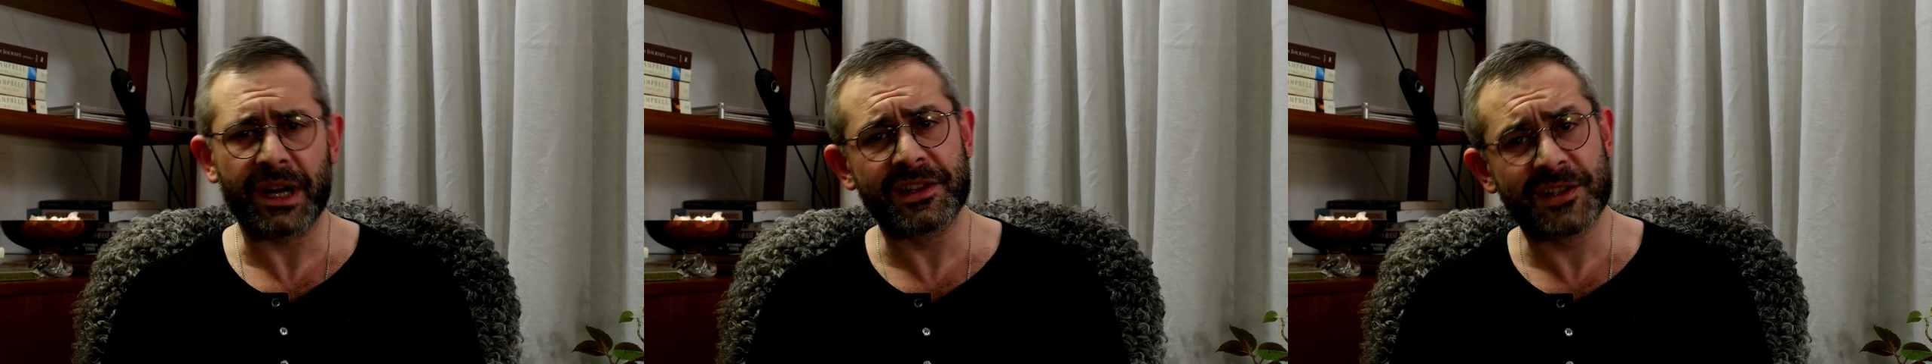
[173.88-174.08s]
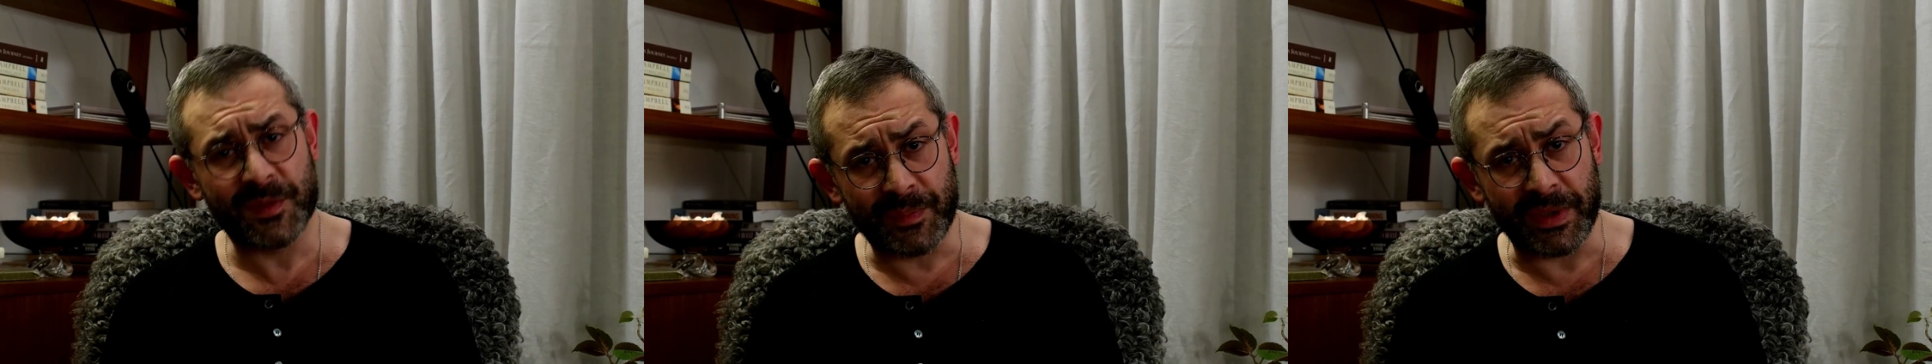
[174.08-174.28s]

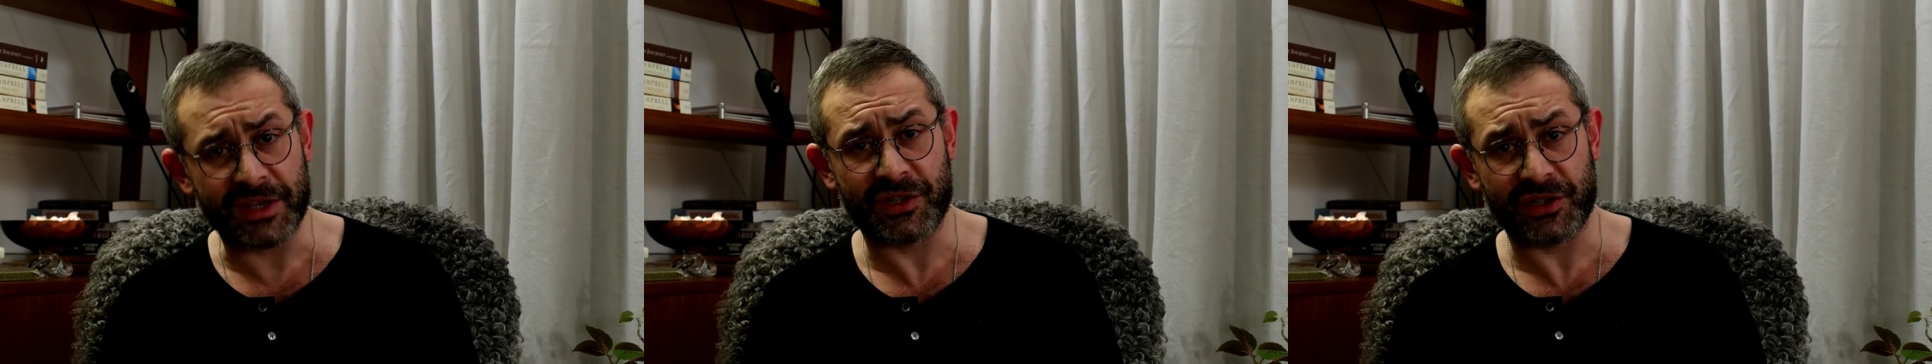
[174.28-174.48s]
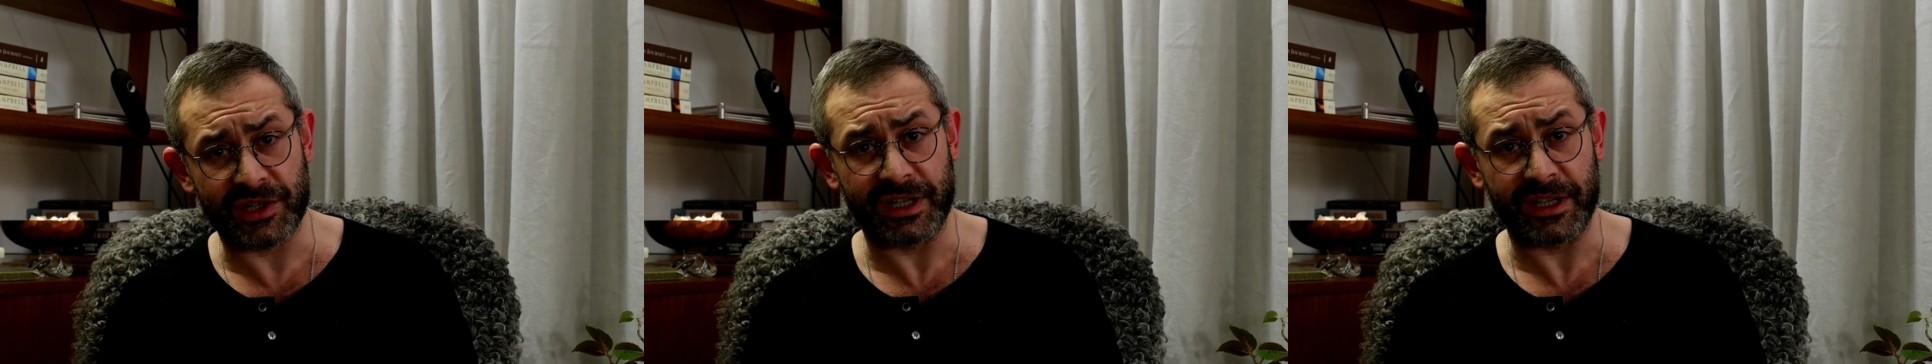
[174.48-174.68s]

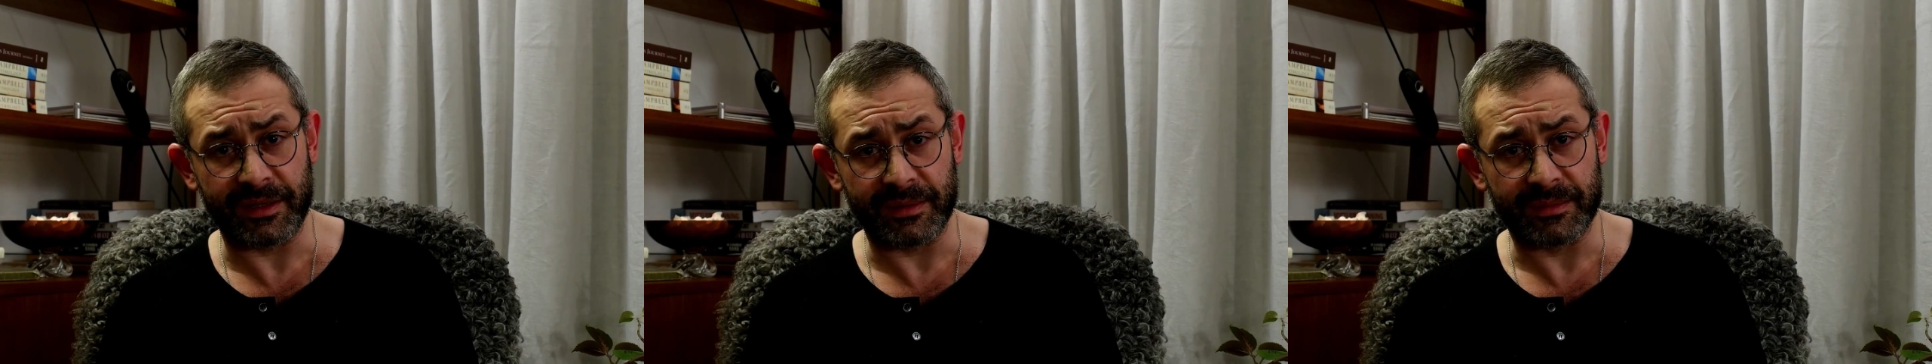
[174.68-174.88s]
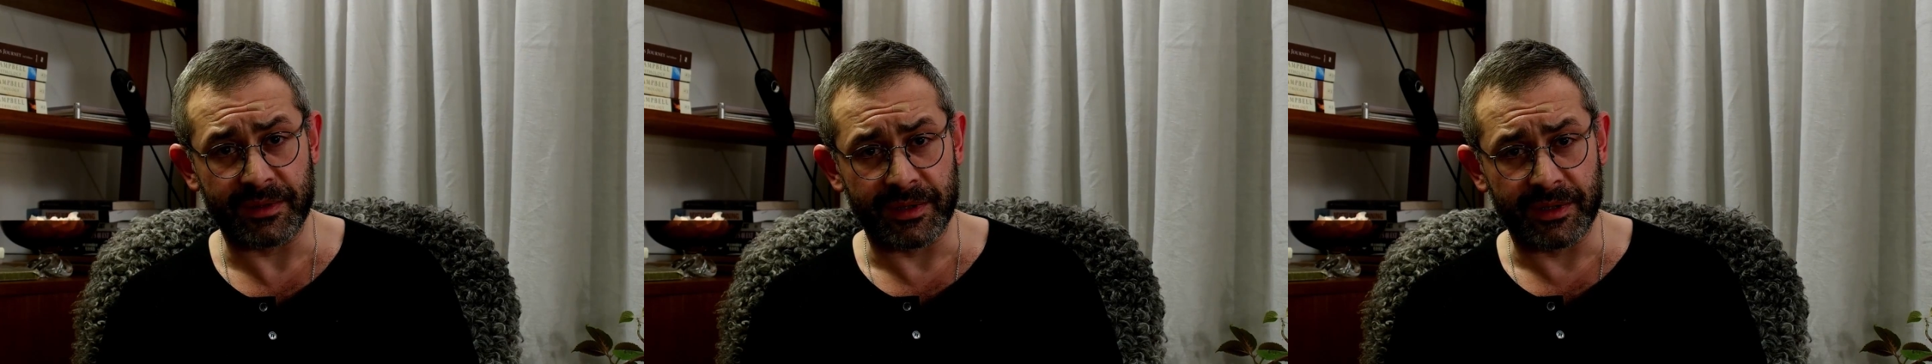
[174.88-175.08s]
especially
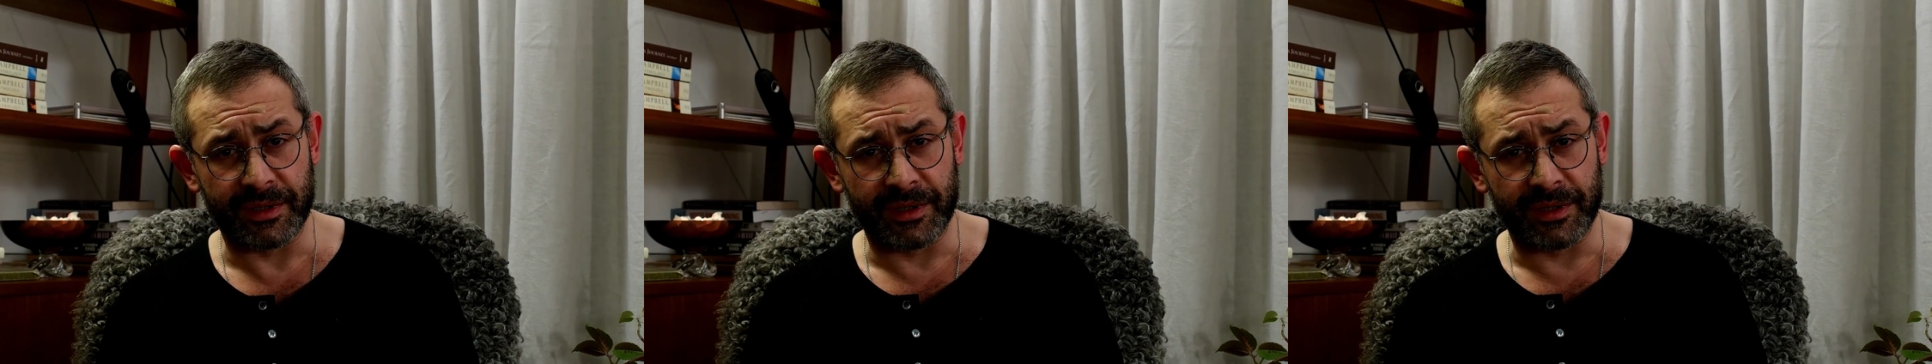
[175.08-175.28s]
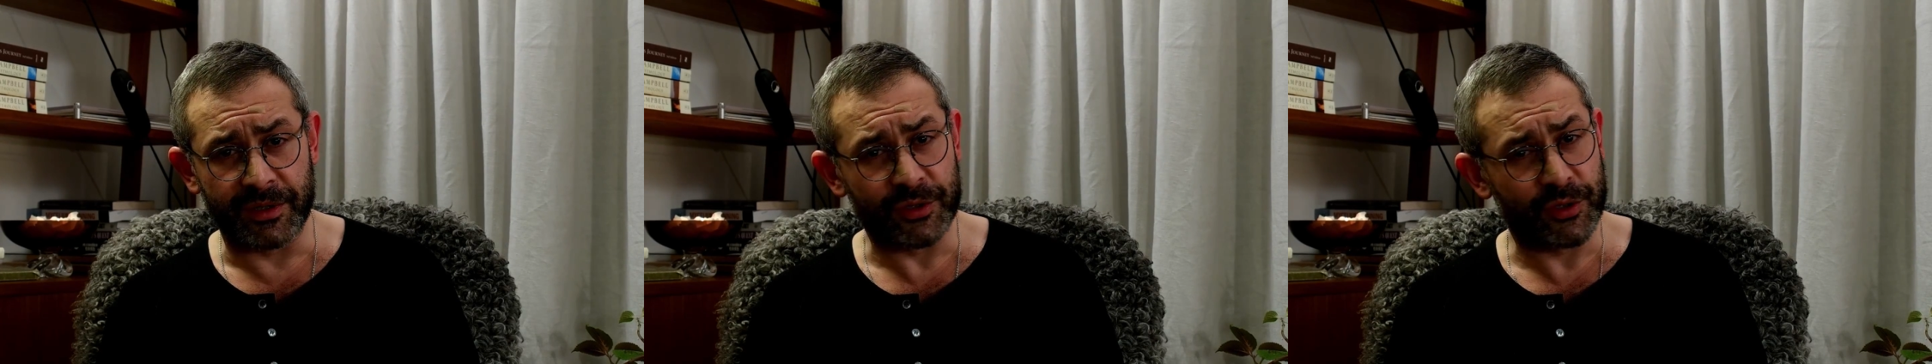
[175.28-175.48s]

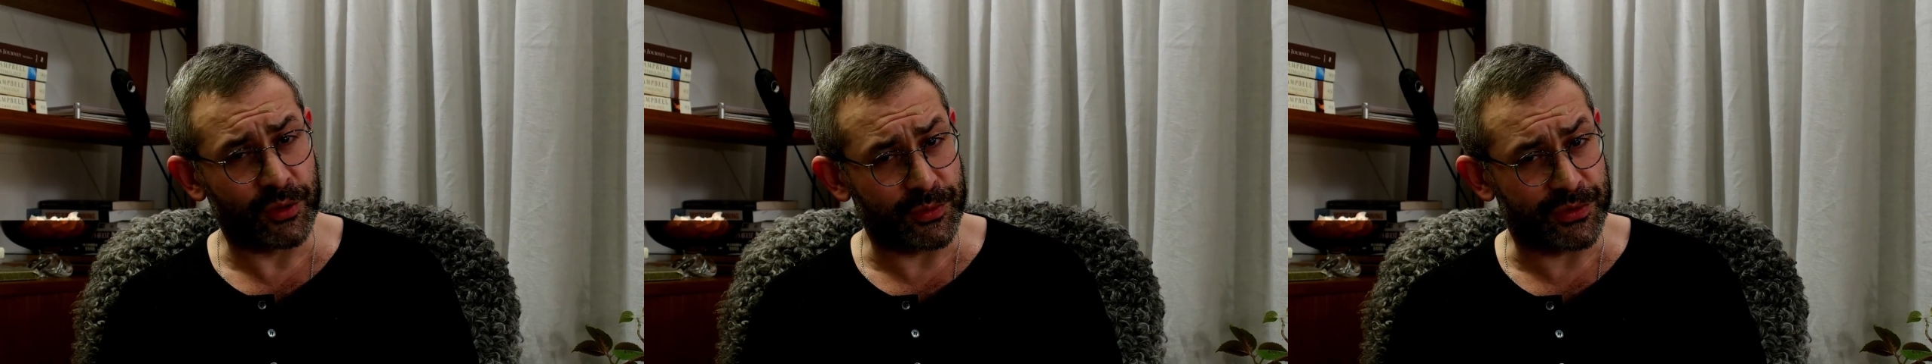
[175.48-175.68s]
to